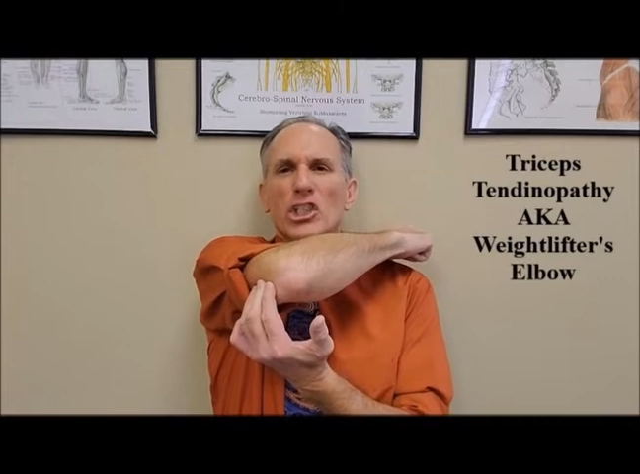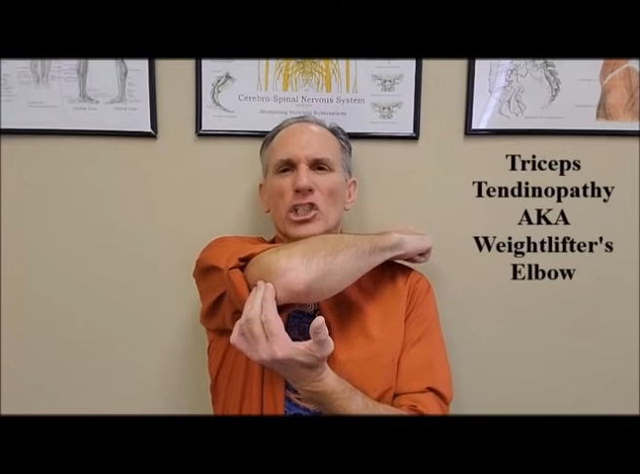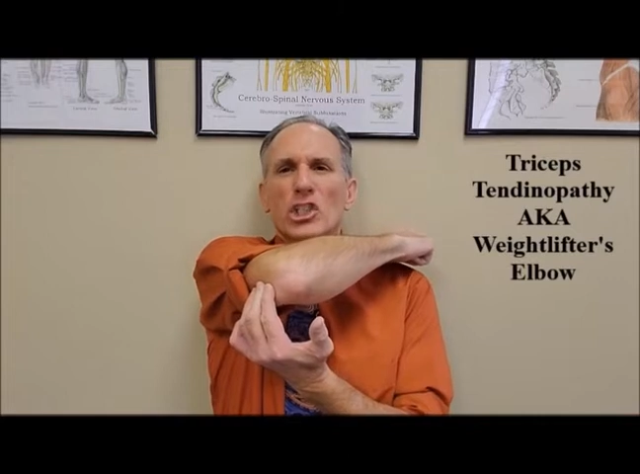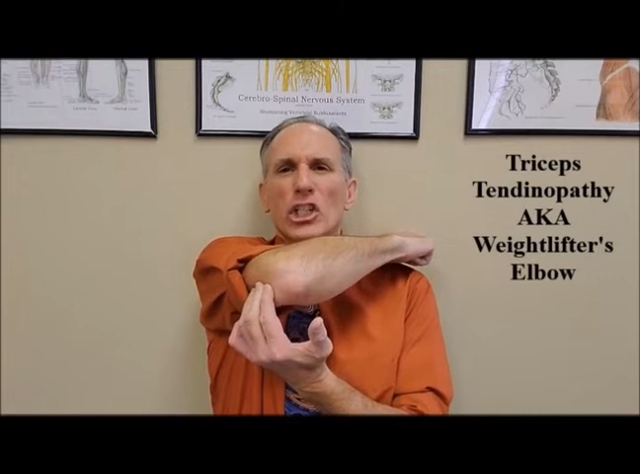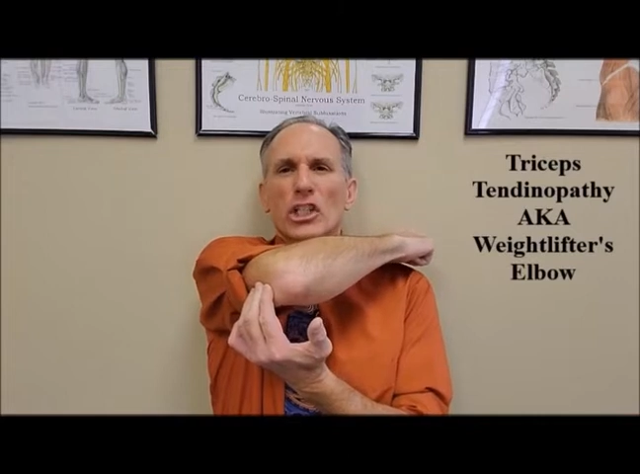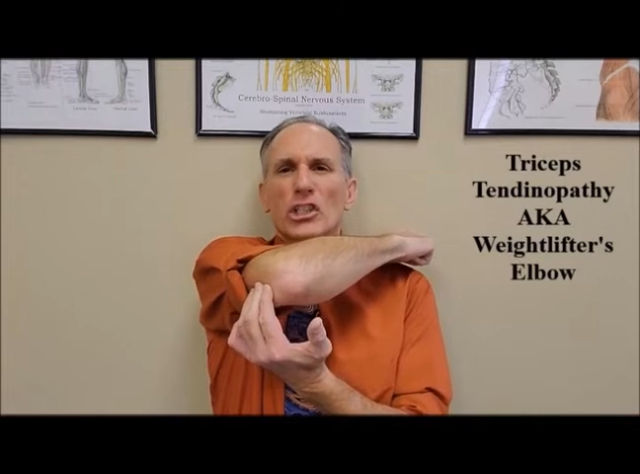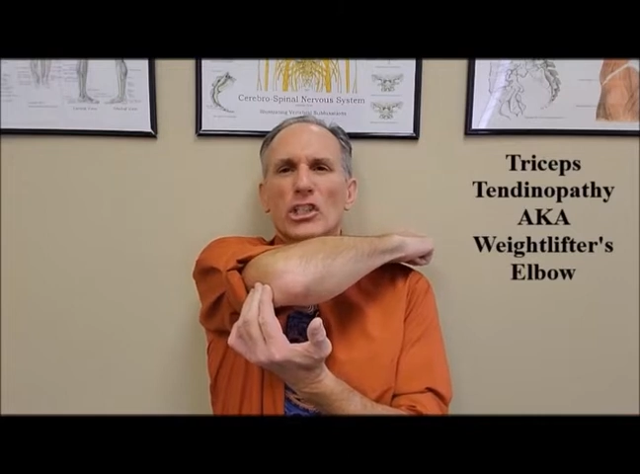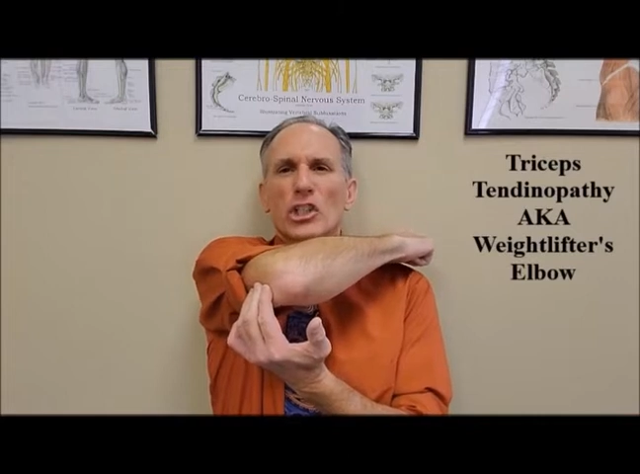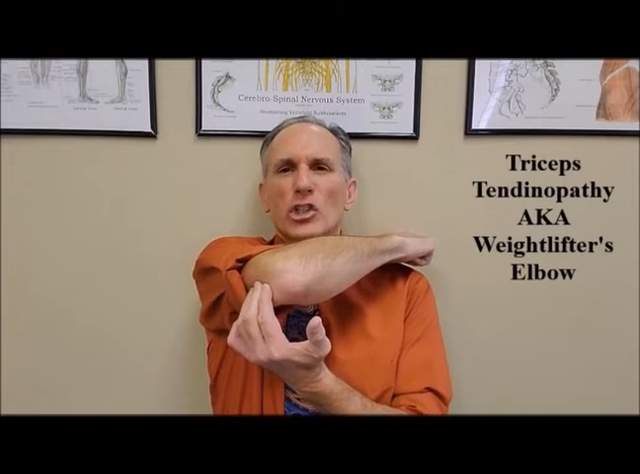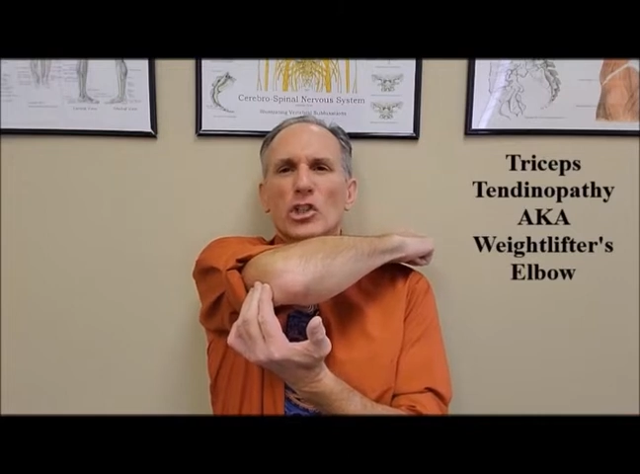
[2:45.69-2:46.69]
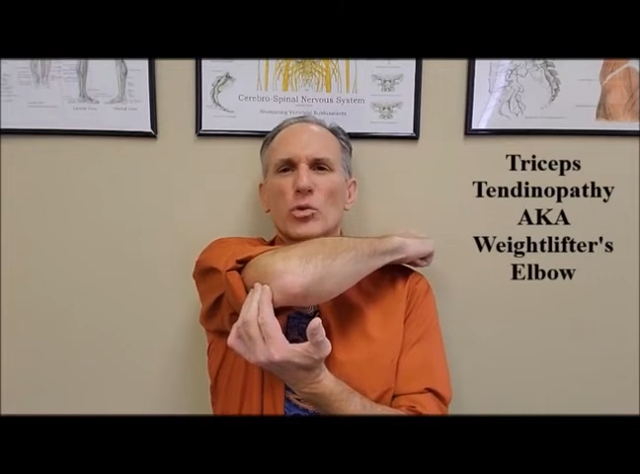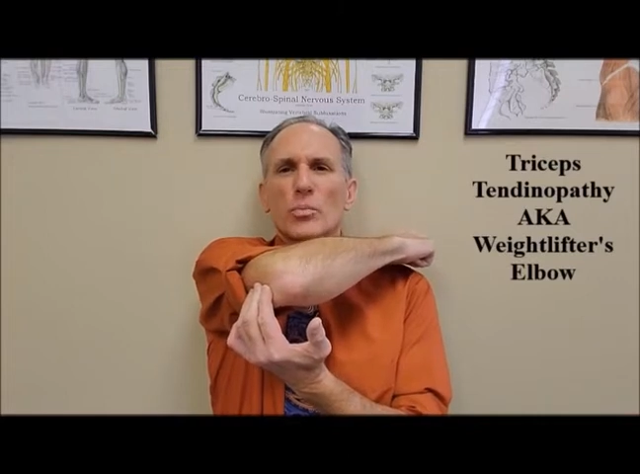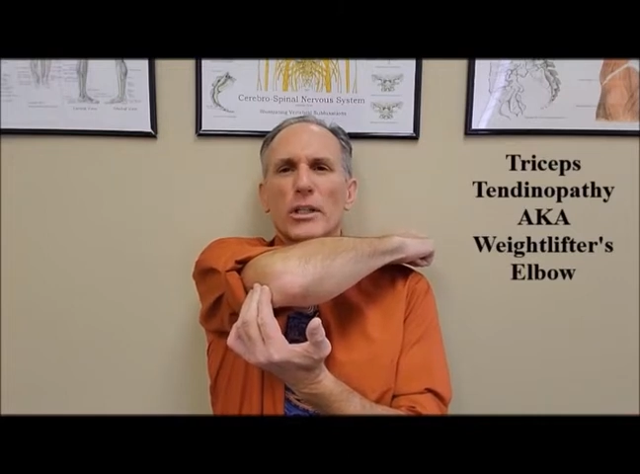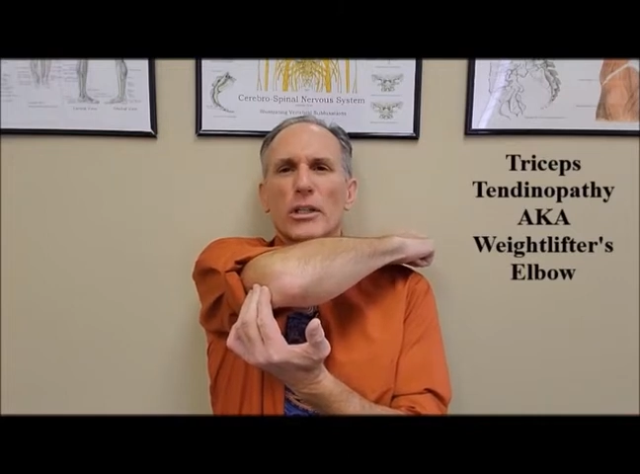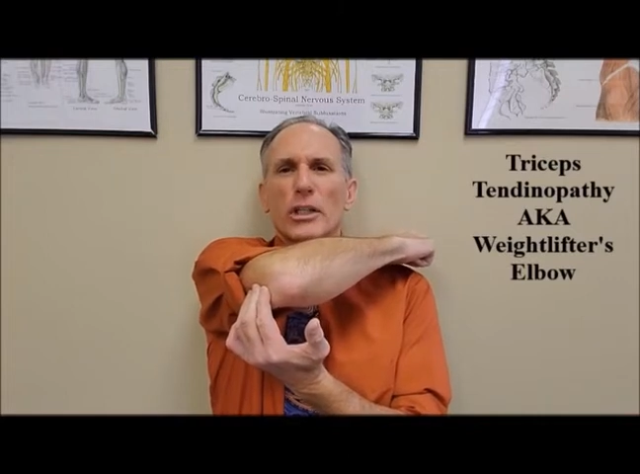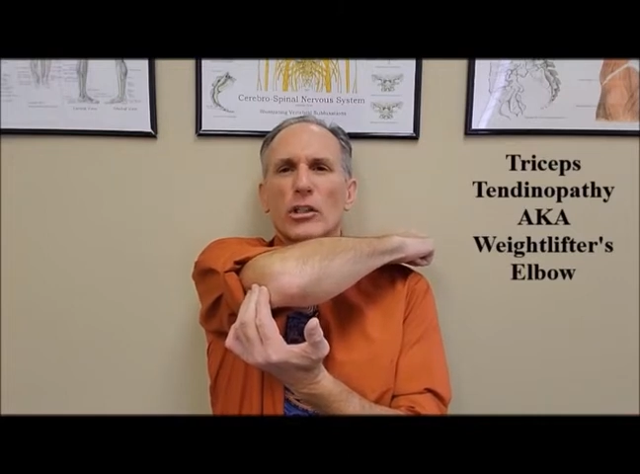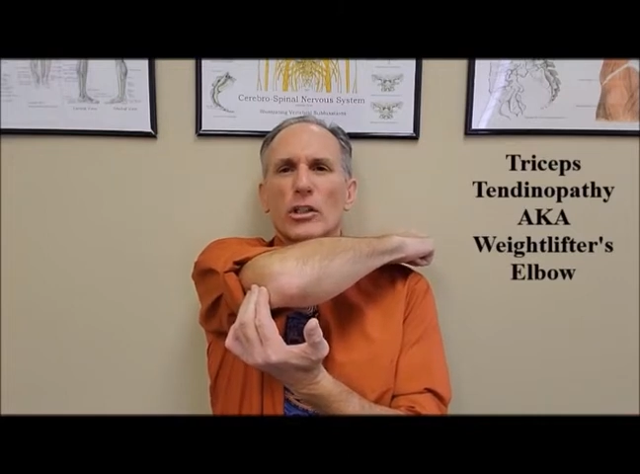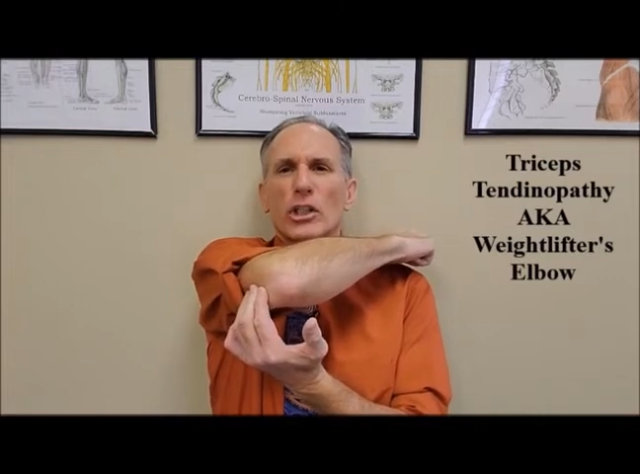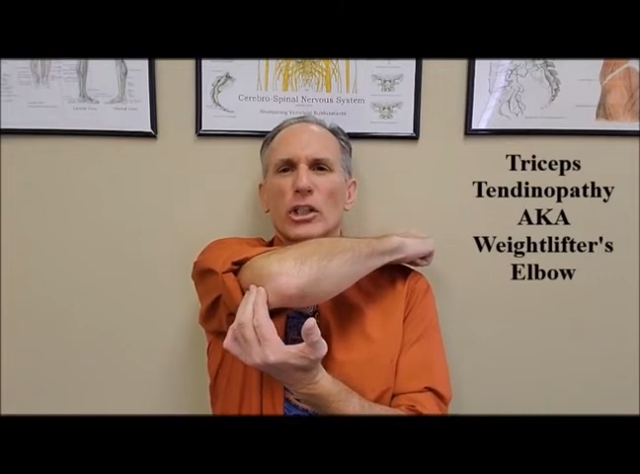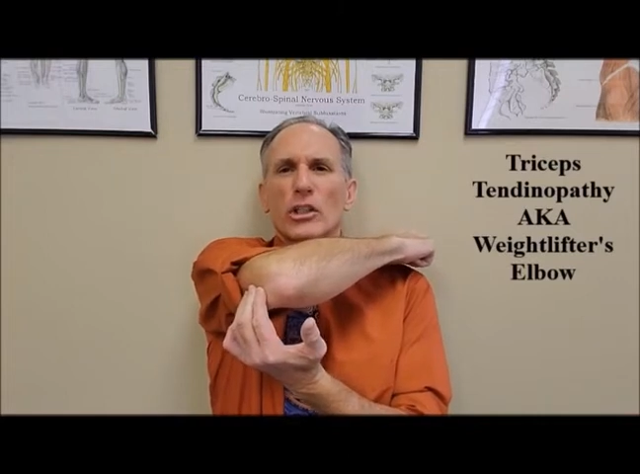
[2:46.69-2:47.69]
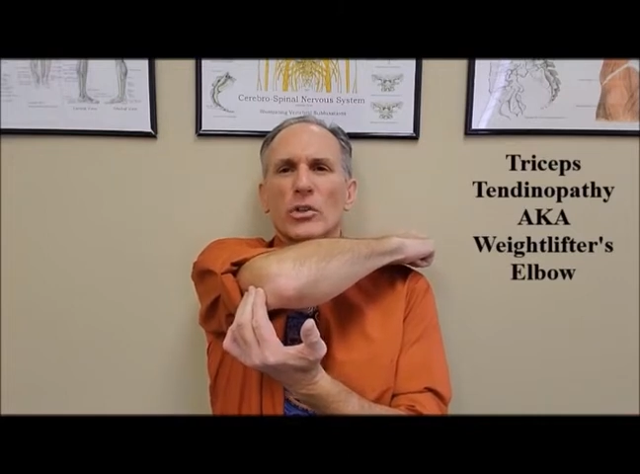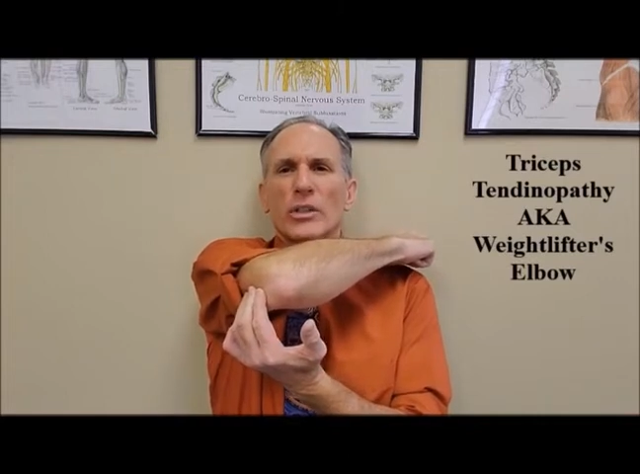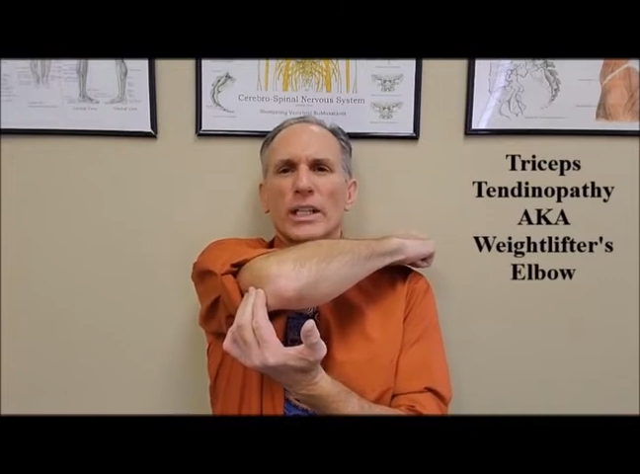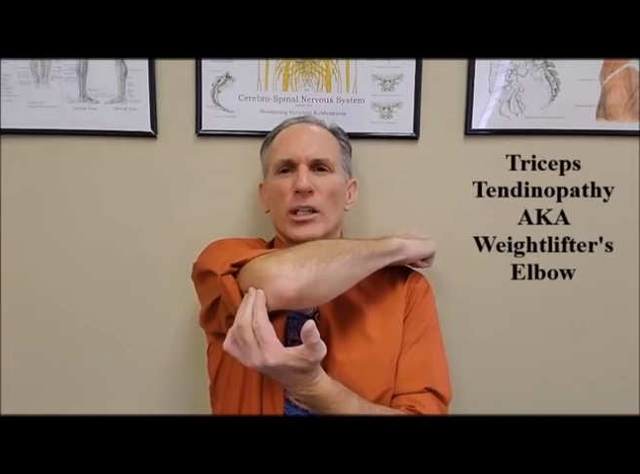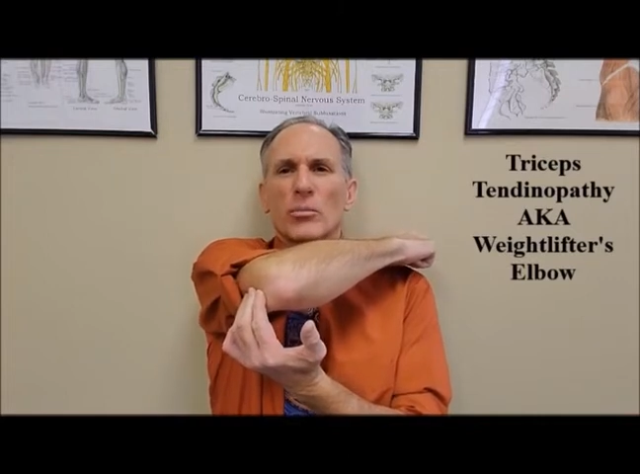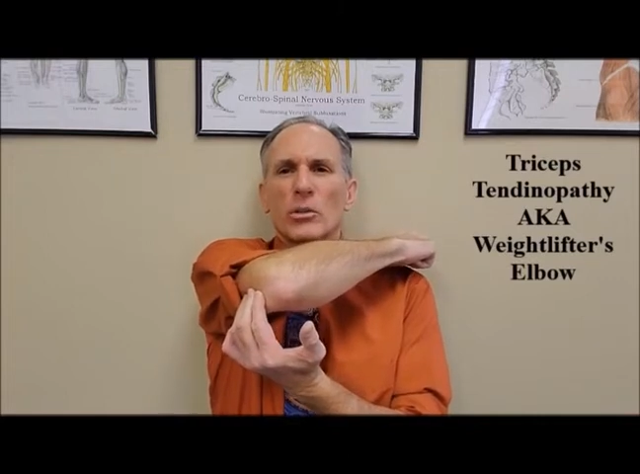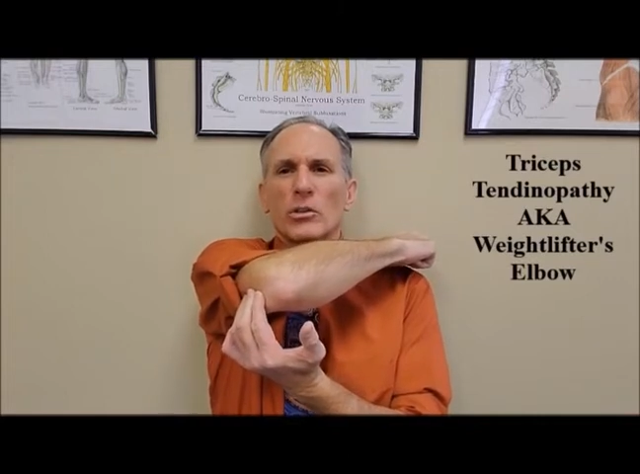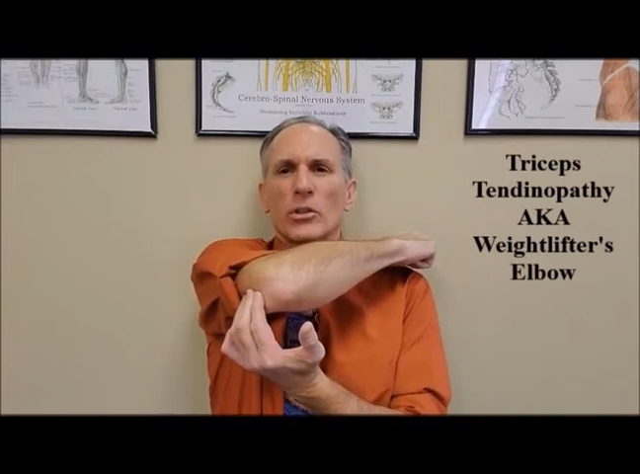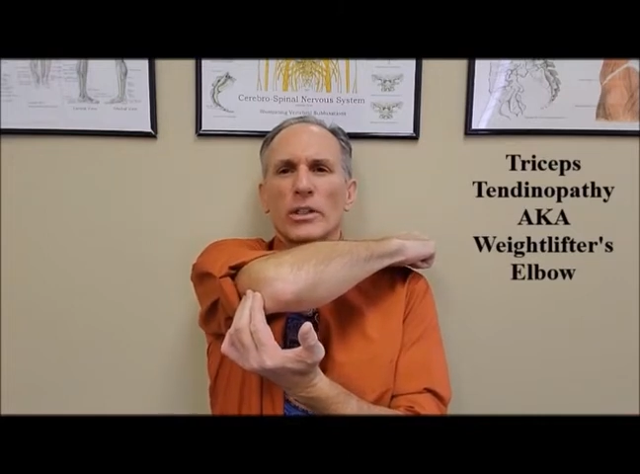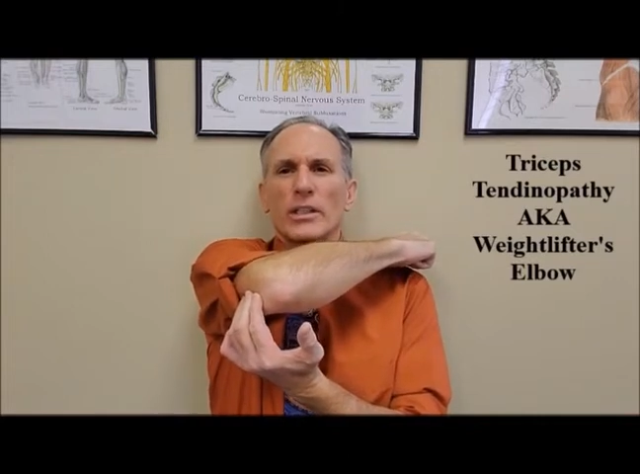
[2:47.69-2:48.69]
just superior to the elbow joint.